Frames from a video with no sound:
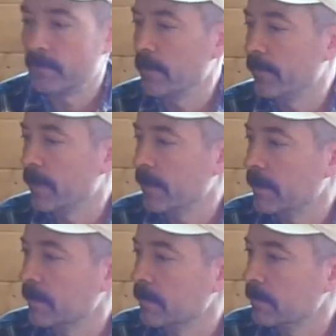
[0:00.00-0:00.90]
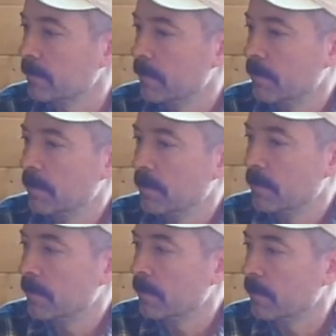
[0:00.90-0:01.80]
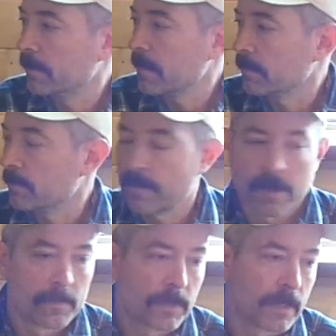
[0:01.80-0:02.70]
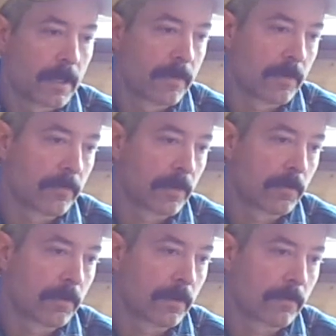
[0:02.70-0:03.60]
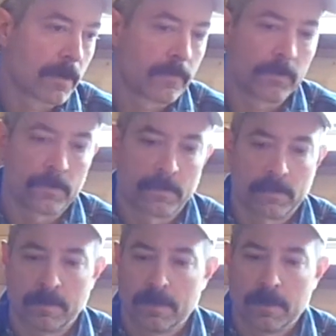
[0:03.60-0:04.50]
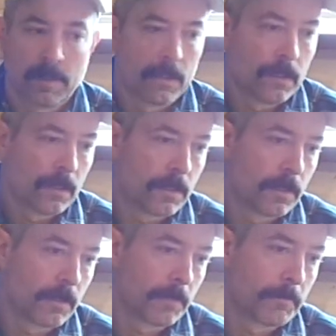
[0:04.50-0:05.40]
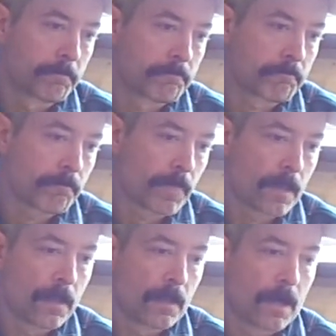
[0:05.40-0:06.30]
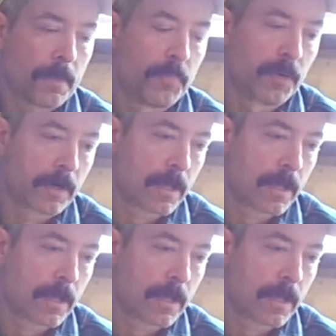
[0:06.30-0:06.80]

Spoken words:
really feel like getting kicked around by a heavy recoiling rifle. I put